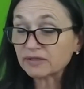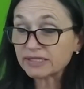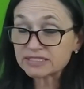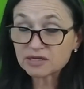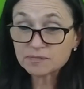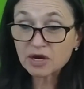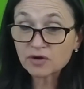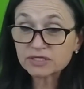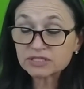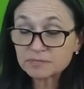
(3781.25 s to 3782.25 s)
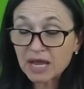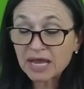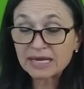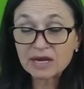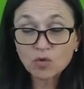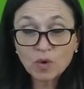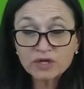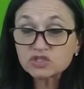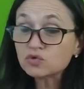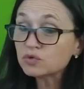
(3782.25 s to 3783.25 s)
Let's compare it to mine.
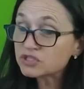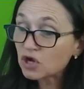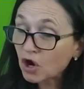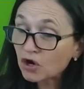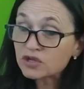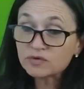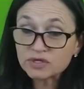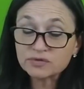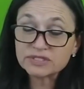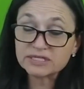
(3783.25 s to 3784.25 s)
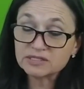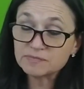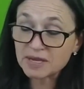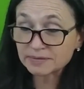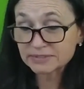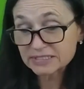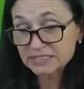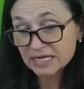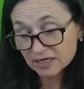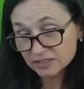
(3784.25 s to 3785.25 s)
What tools are you using to be able to
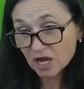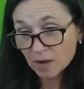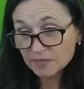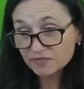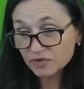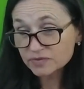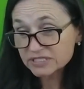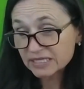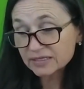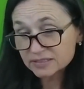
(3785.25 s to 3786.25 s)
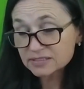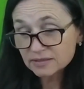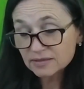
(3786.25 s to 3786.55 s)
stay on top of those things?